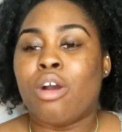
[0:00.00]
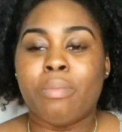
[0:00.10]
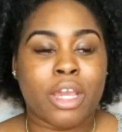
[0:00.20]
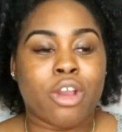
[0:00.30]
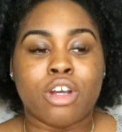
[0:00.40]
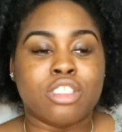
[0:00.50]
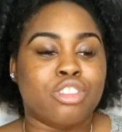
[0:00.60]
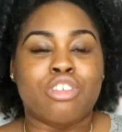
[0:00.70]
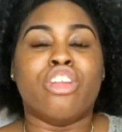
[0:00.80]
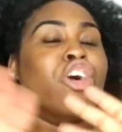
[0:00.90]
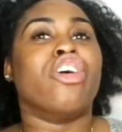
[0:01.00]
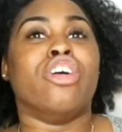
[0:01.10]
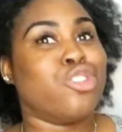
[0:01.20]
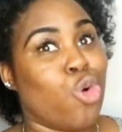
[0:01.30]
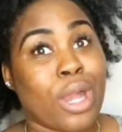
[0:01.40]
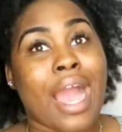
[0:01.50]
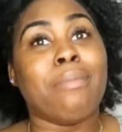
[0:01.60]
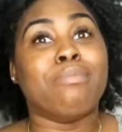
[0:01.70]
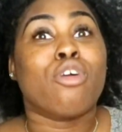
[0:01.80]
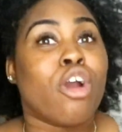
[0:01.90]
oh my god, you're not gonna talk,
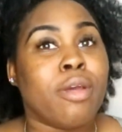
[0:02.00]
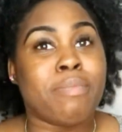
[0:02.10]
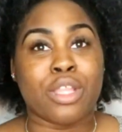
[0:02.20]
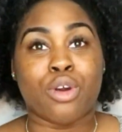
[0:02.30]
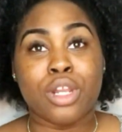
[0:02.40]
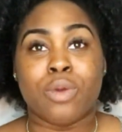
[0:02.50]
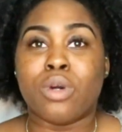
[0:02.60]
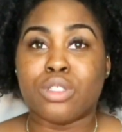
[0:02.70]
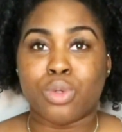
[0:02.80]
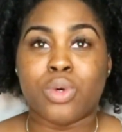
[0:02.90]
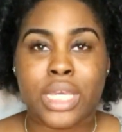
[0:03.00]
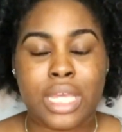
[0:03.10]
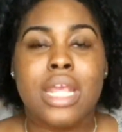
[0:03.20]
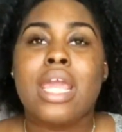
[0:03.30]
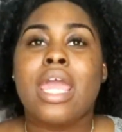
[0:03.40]
I'm gonna be the only one talking.